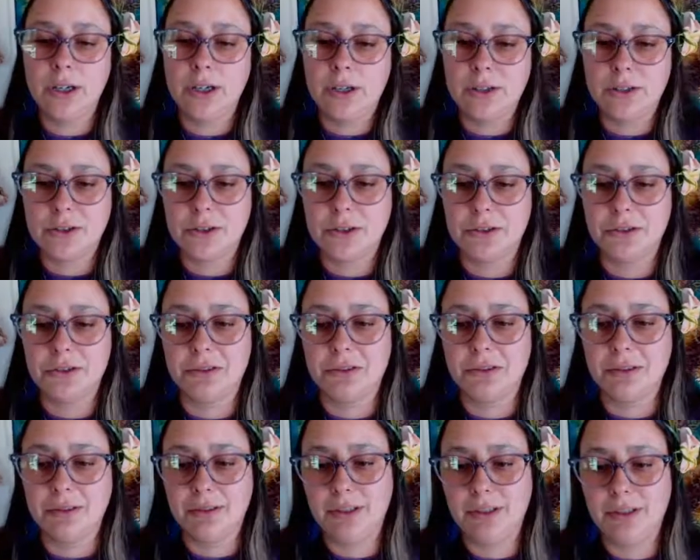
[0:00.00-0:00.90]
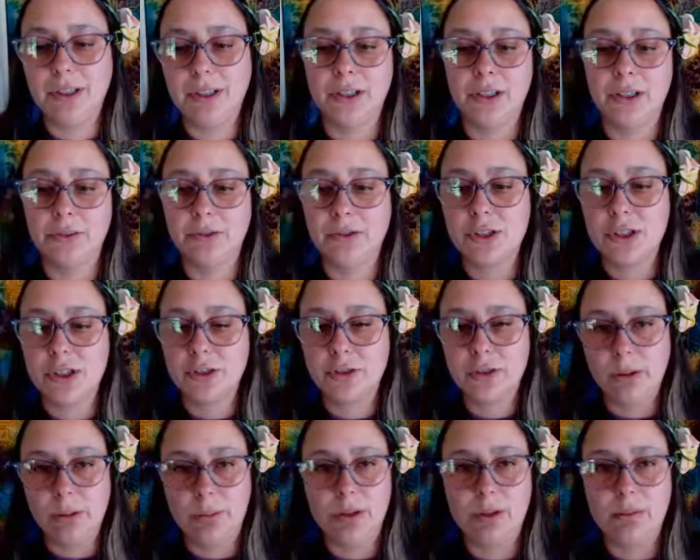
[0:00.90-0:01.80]
So,
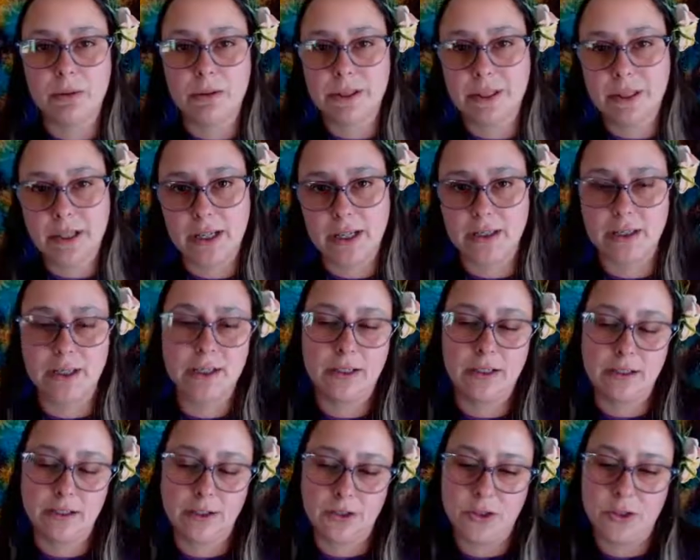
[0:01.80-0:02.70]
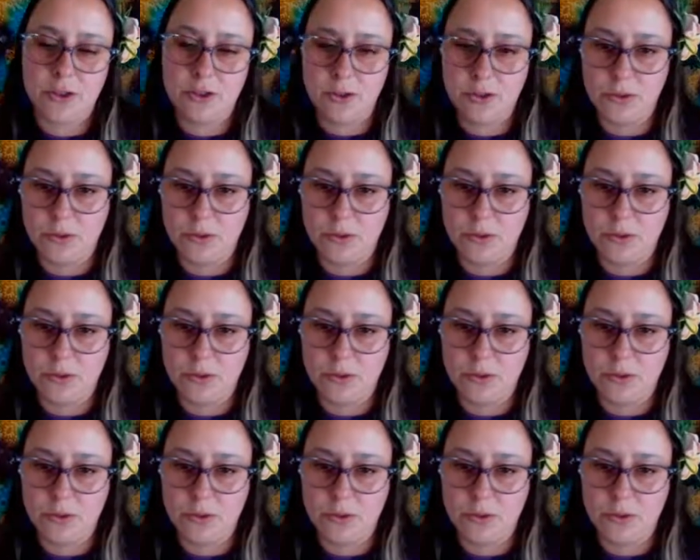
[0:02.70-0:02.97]
generally people say 10 to 2.